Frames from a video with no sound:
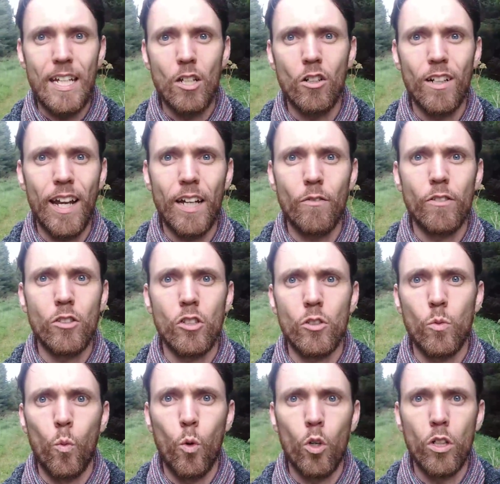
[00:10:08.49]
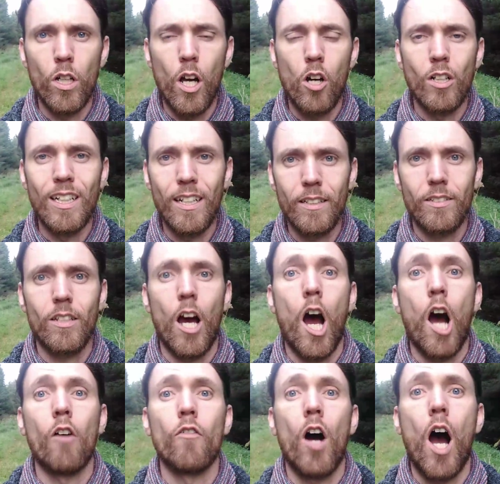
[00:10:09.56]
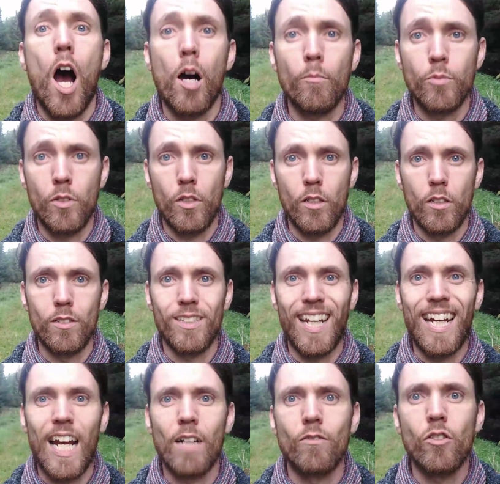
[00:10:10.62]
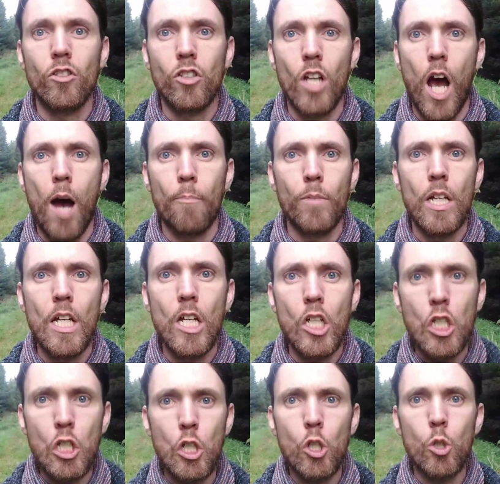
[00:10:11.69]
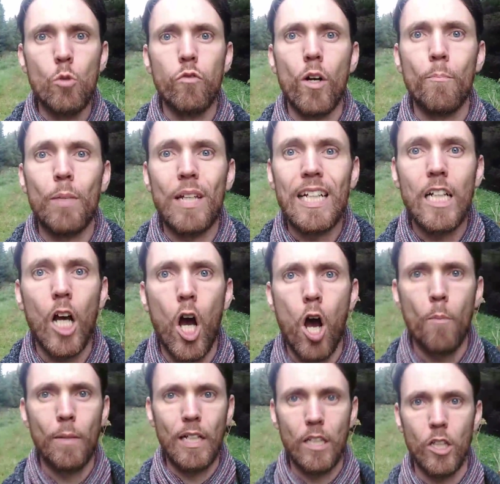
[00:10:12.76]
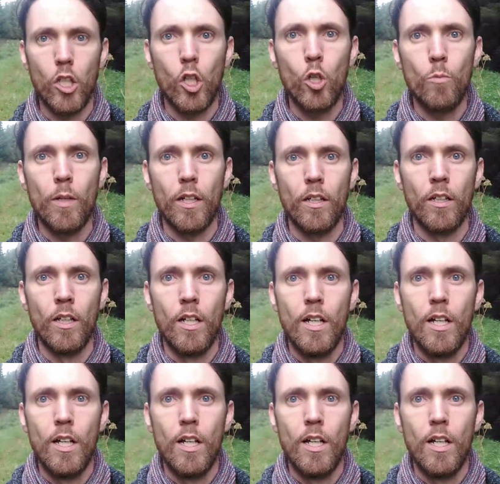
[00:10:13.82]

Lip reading: Your life is just one long list of obstacles that have stopped you from becoming the human,